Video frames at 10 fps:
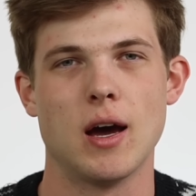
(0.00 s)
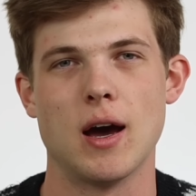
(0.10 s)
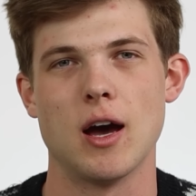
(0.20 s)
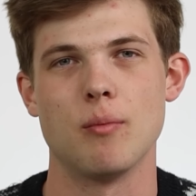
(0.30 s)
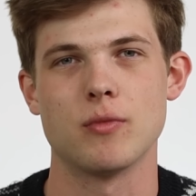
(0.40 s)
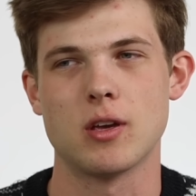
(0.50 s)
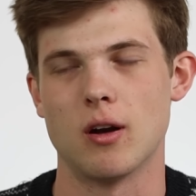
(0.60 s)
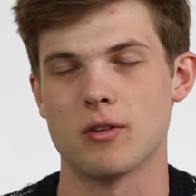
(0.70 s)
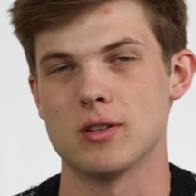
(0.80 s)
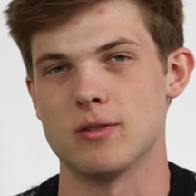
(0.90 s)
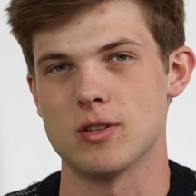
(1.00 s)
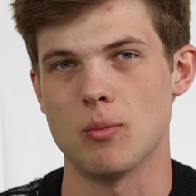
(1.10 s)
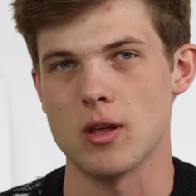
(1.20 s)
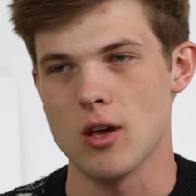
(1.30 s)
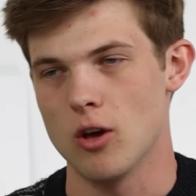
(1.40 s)
Um, you know, because if
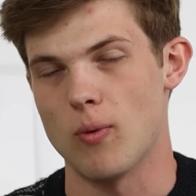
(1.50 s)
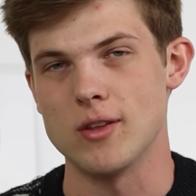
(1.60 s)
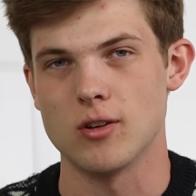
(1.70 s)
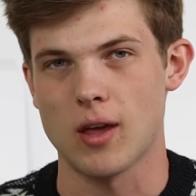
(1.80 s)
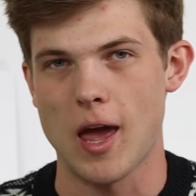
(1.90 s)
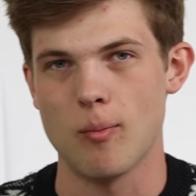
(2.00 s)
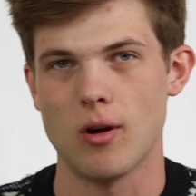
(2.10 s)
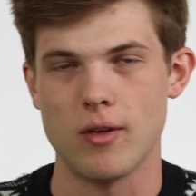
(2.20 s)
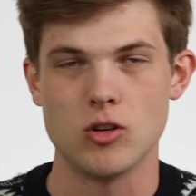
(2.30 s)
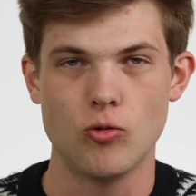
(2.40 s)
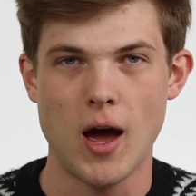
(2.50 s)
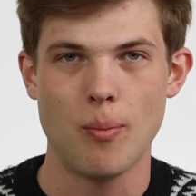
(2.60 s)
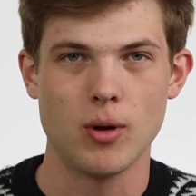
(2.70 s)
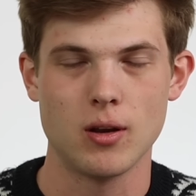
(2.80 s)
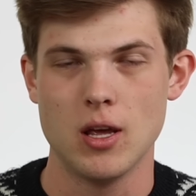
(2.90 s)
somebody rents your camera, they
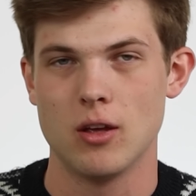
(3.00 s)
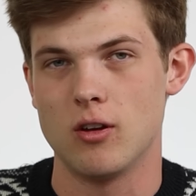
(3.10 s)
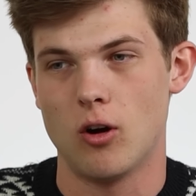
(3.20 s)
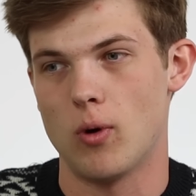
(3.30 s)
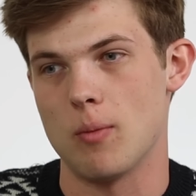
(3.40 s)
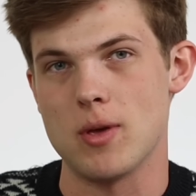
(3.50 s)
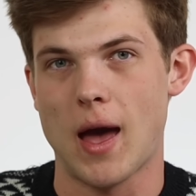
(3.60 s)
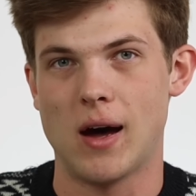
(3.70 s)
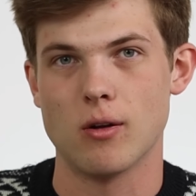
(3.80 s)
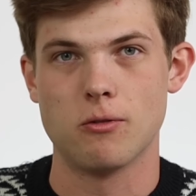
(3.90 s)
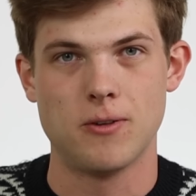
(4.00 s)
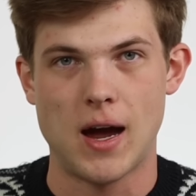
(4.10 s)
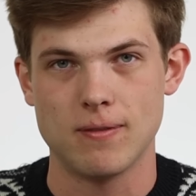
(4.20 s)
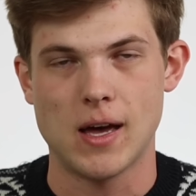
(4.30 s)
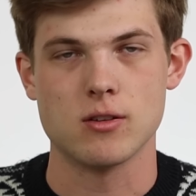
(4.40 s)
drop it. You don't want to be out of
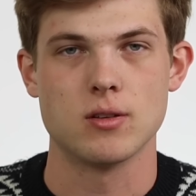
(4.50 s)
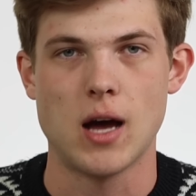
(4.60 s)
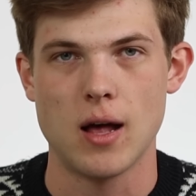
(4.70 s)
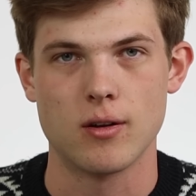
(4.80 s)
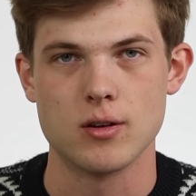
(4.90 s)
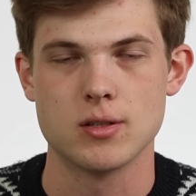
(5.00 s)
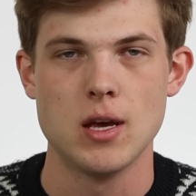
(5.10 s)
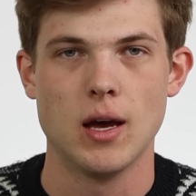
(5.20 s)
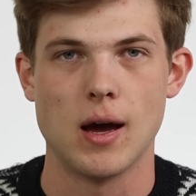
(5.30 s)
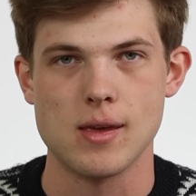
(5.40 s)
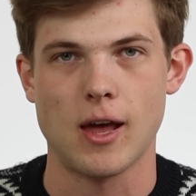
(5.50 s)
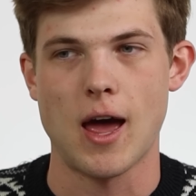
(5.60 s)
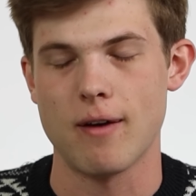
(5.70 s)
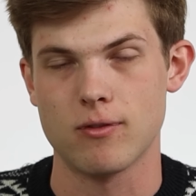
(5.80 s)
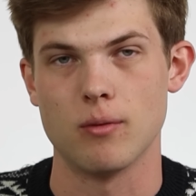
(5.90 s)
five thousand uh, dollars. You got to
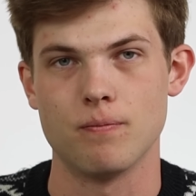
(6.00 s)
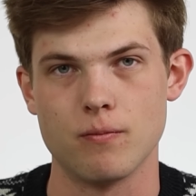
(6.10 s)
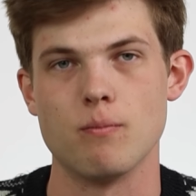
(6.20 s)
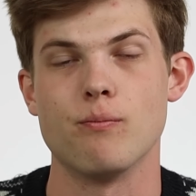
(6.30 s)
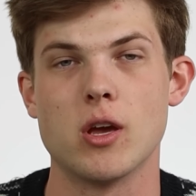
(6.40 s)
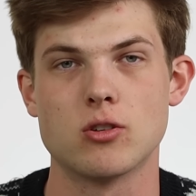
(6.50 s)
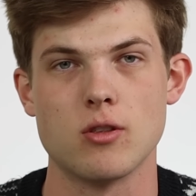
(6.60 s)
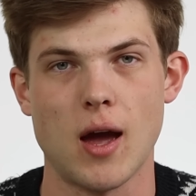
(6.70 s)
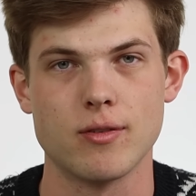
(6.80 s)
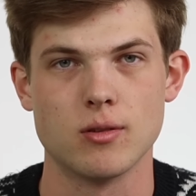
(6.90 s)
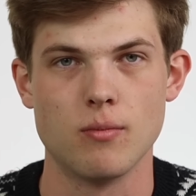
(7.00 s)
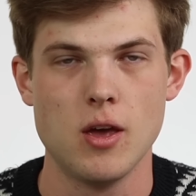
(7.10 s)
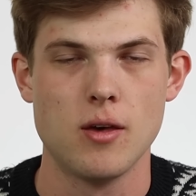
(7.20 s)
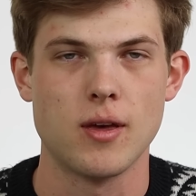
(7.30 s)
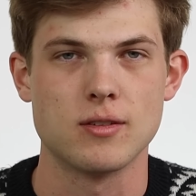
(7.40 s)
have to make sure that you have some
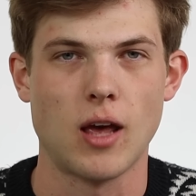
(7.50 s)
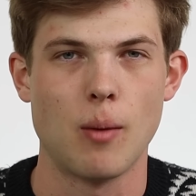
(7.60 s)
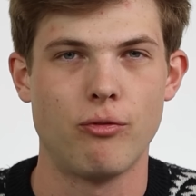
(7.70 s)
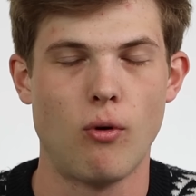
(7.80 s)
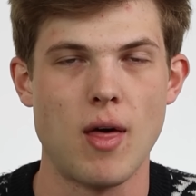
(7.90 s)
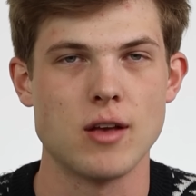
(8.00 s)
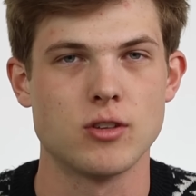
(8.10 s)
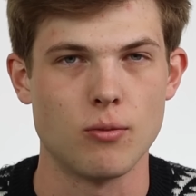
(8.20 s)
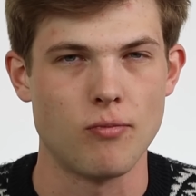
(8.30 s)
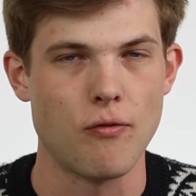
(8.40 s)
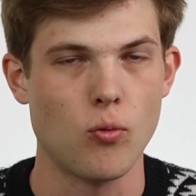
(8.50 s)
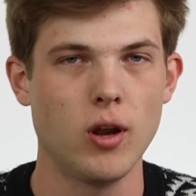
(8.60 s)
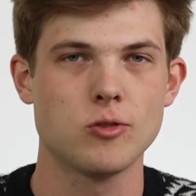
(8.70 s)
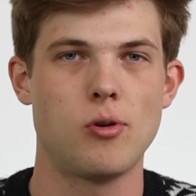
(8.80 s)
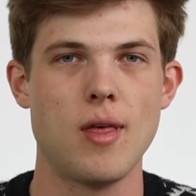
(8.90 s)
things set up for that. So if you
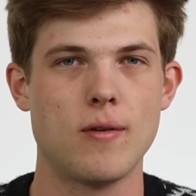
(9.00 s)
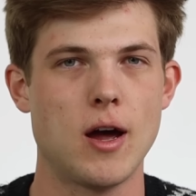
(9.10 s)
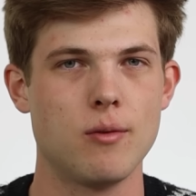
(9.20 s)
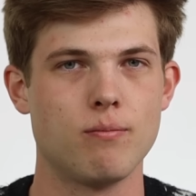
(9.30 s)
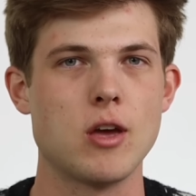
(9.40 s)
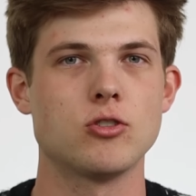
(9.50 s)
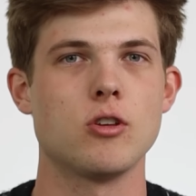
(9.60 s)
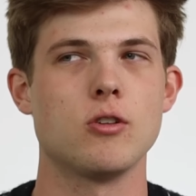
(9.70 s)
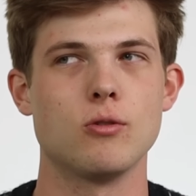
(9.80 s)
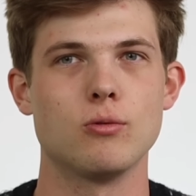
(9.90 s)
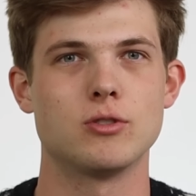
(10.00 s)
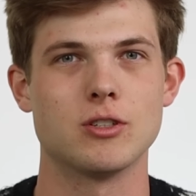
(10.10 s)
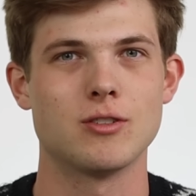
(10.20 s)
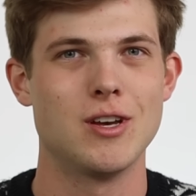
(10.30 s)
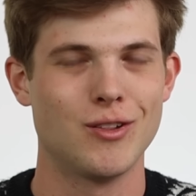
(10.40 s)
want to explore that route, make sure you
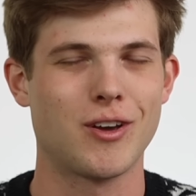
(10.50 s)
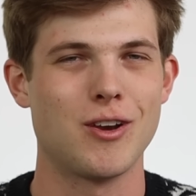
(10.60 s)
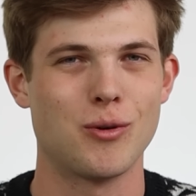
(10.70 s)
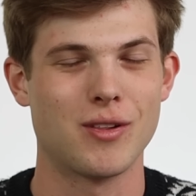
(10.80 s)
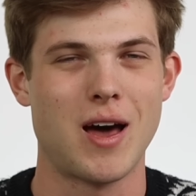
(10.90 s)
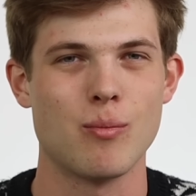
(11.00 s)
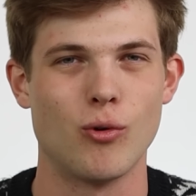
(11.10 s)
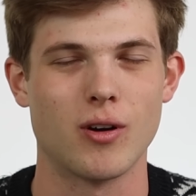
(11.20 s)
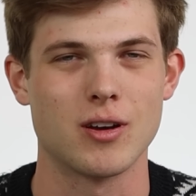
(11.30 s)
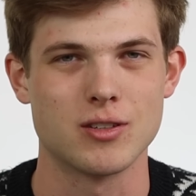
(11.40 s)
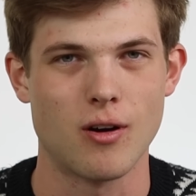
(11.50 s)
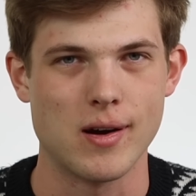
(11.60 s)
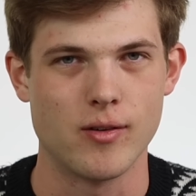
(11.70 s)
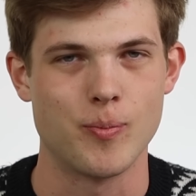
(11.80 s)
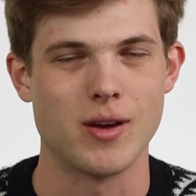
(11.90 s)
just look into it a lot more because there
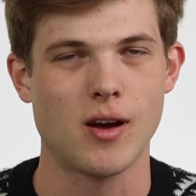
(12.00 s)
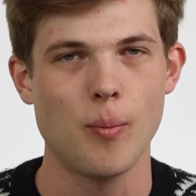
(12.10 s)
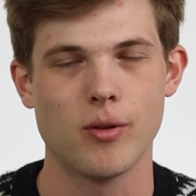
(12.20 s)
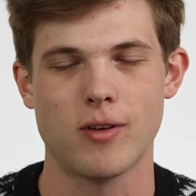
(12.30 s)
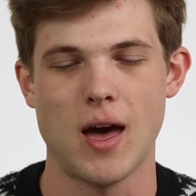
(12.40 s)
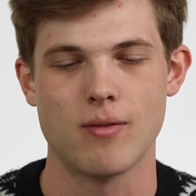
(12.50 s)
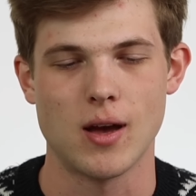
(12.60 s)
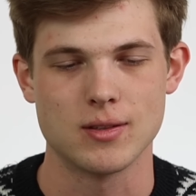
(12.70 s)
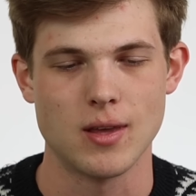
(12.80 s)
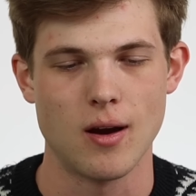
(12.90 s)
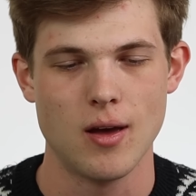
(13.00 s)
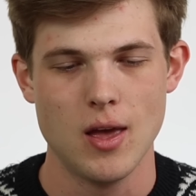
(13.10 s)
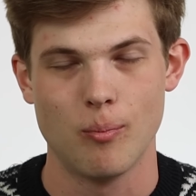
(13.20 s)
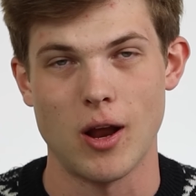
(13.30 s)
are going to be a couple of caveats there.